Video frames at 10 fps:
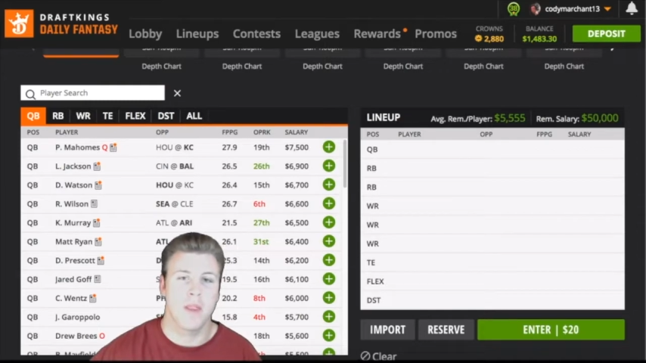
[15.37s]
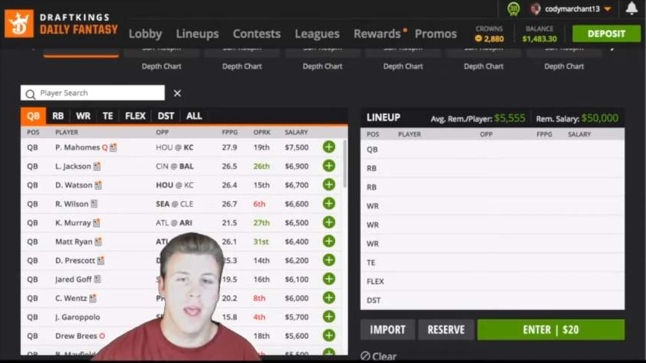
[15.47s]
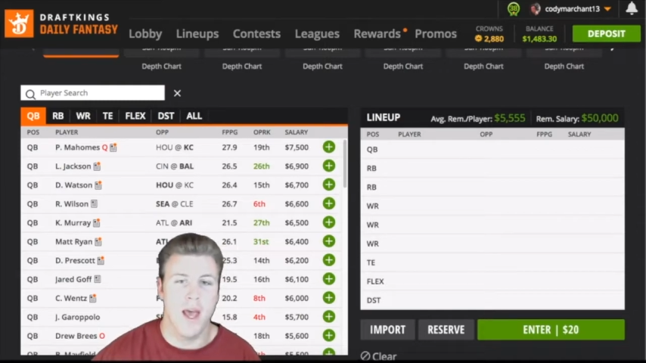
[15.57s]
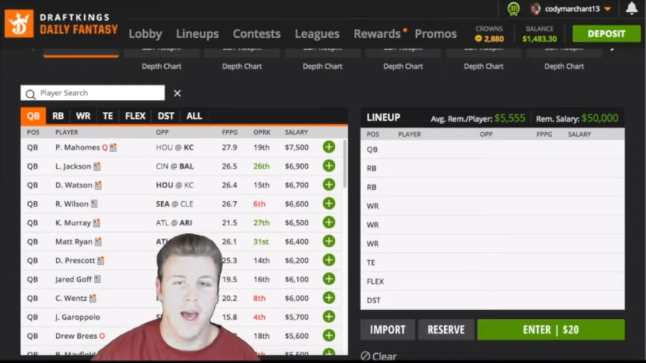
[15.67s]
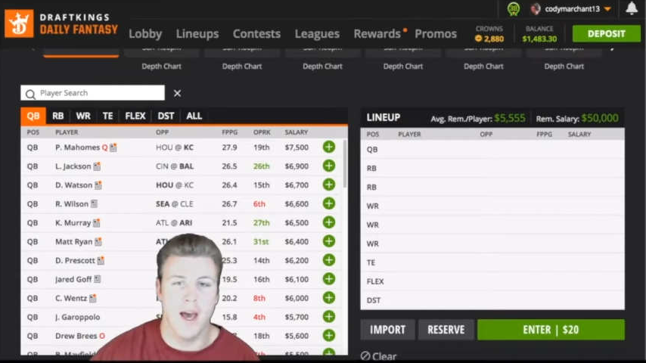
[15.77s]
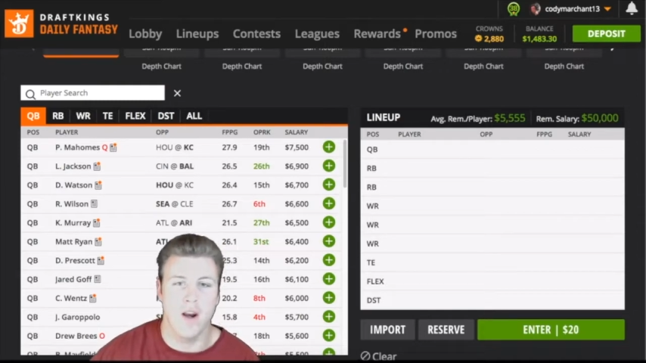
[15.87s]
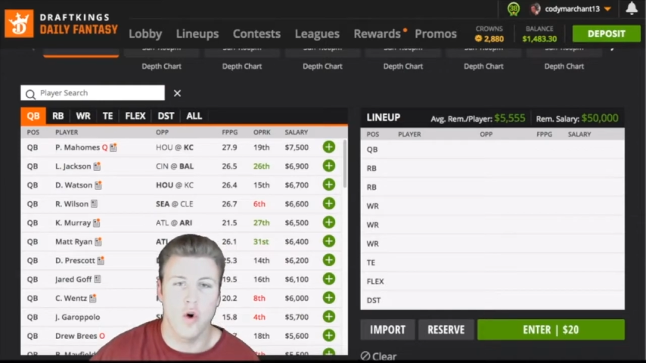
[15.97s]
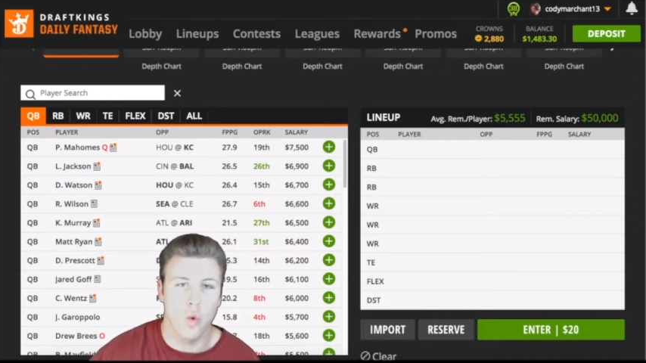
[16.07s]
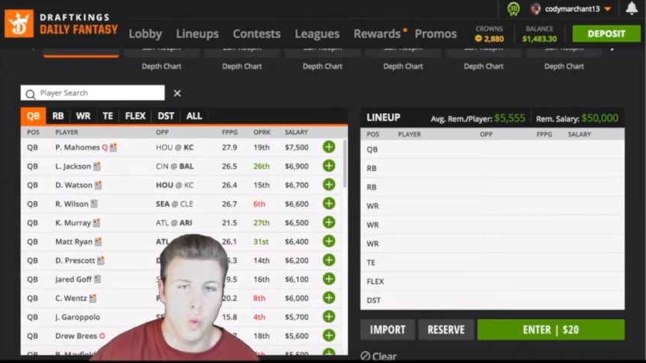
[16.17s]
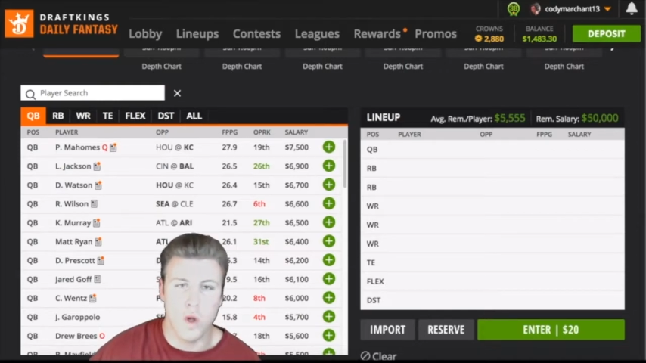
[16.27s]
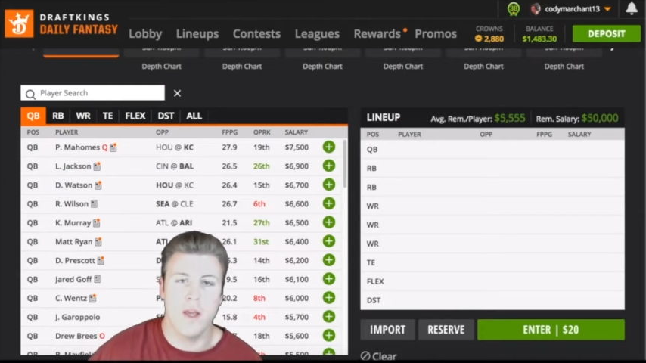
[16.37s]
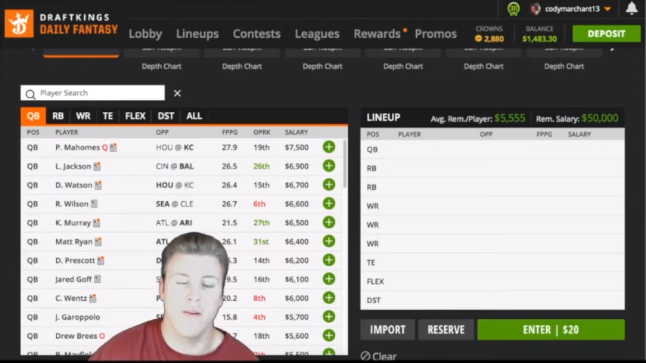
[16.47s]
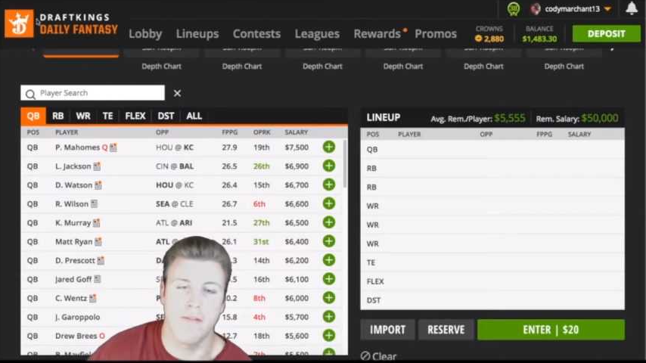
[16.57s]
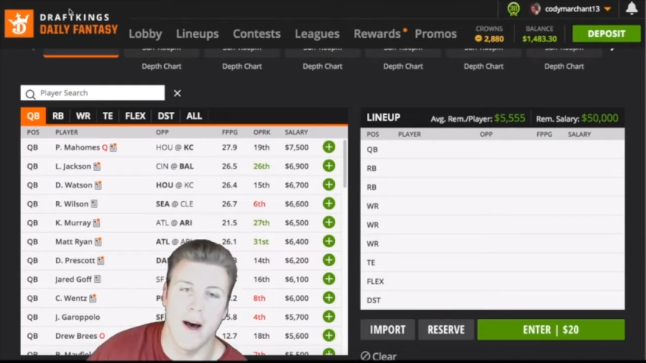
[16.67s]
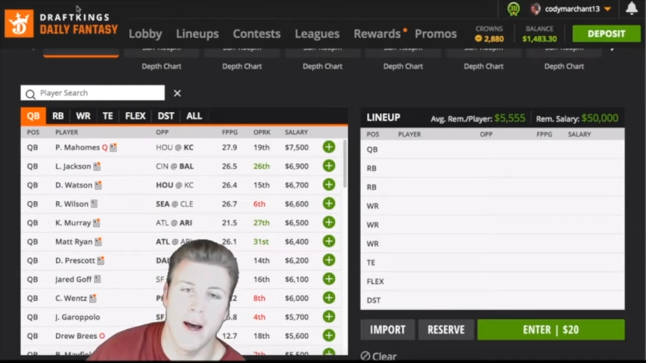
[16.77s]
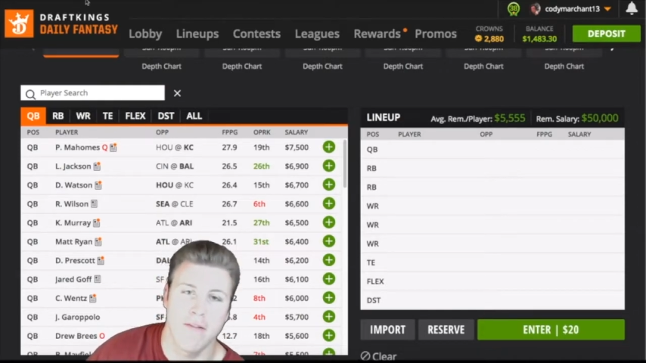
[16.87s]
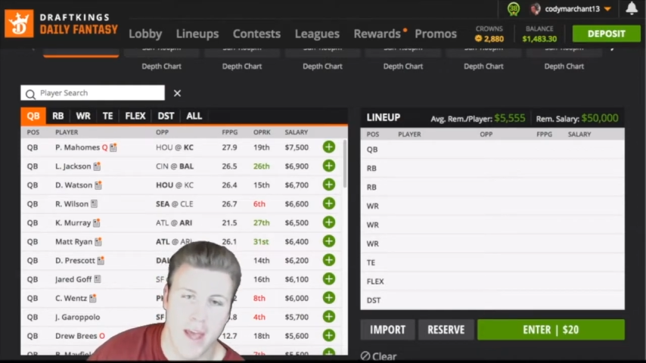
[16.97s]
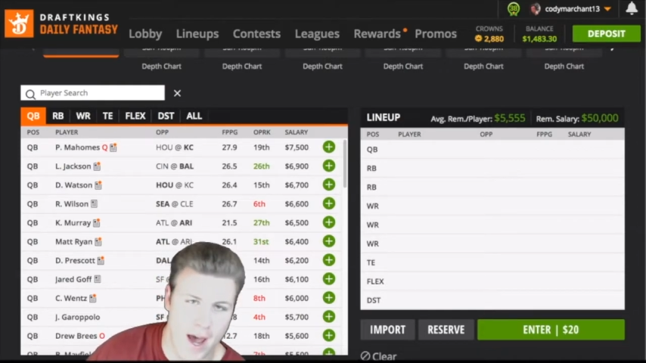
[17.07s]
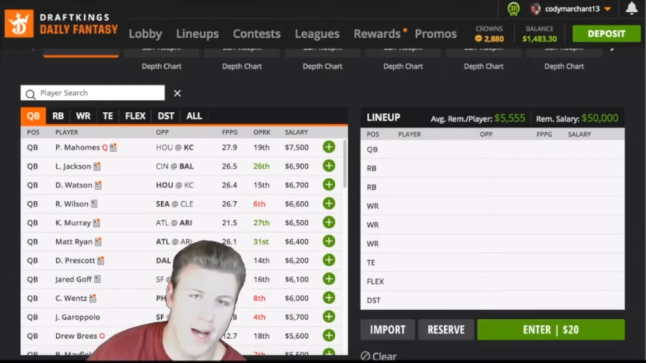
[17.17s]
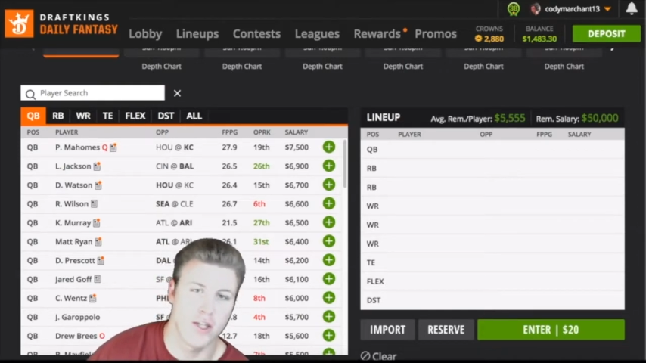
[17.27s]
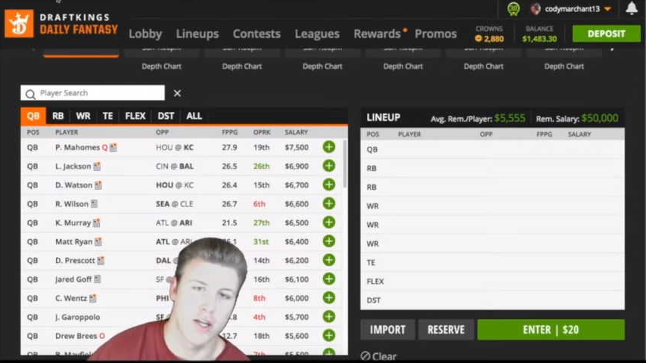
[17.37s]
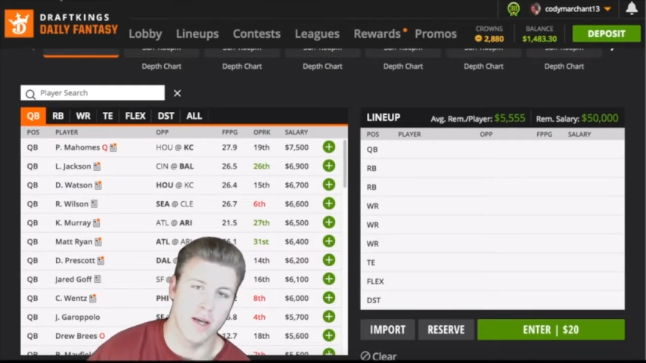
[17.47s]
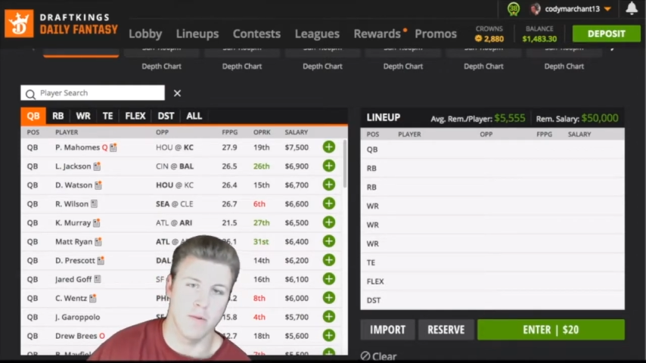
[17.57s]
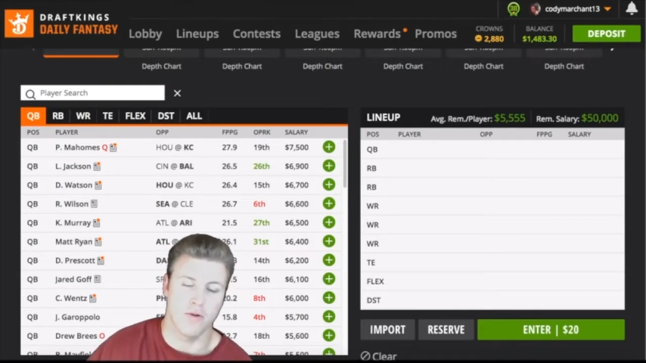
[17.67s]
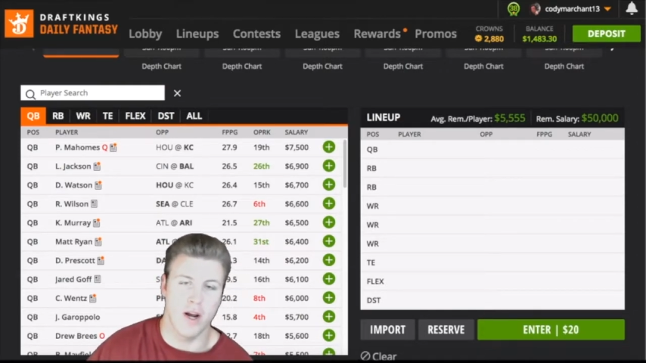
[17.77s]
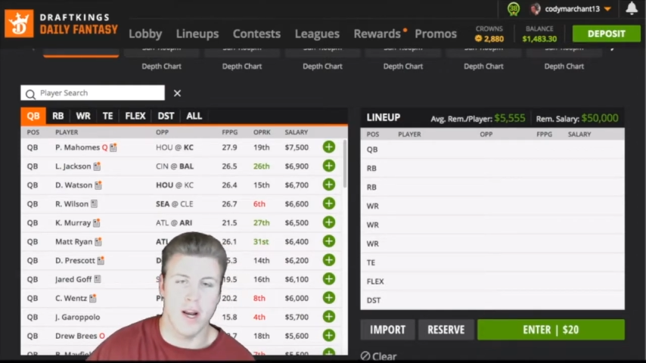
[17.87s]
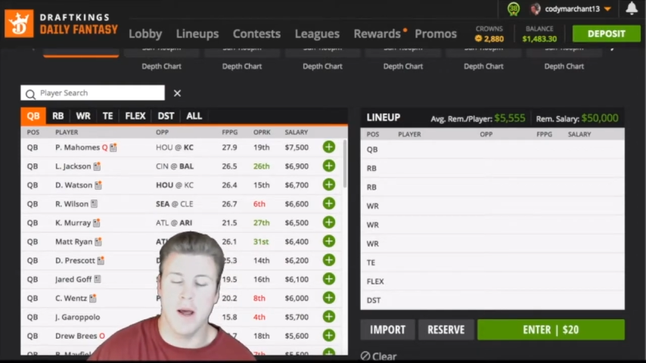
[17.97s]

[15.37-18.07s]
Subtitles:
at Week 5 cash games, right?